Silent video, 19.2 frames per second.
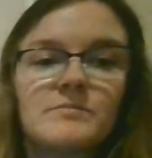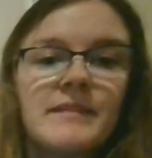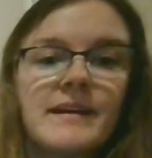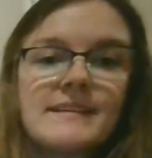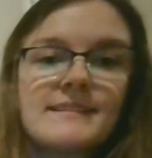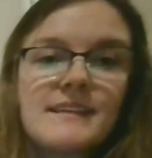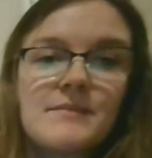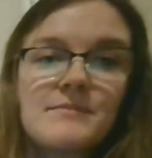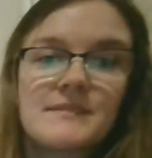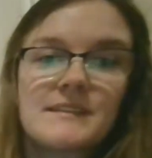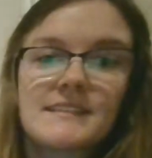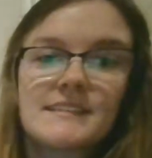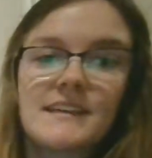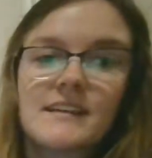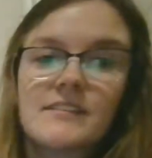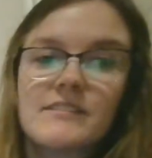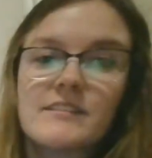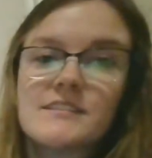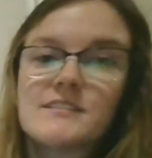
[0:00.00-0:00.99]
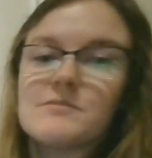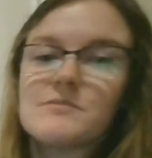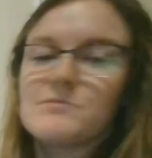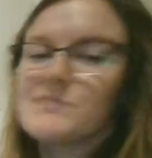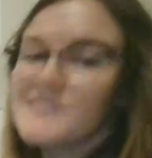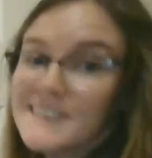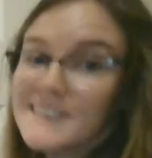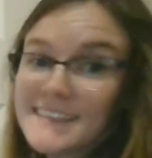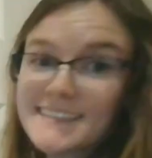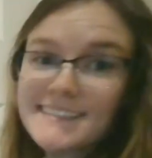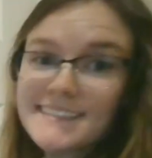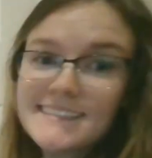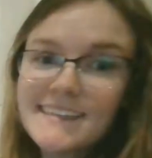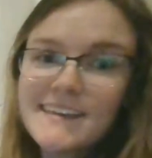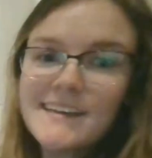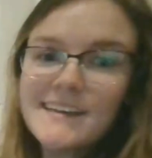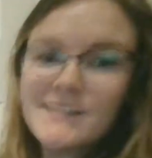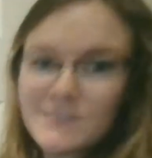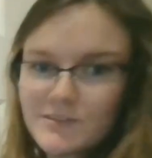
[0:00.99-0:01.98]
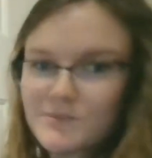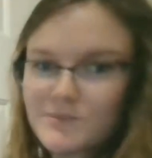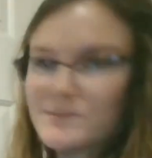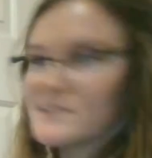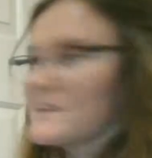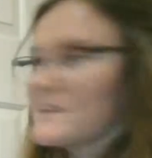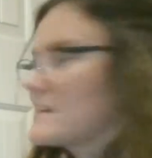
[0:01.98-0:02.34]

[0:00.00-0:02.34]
mass times acceleration, which is Newton's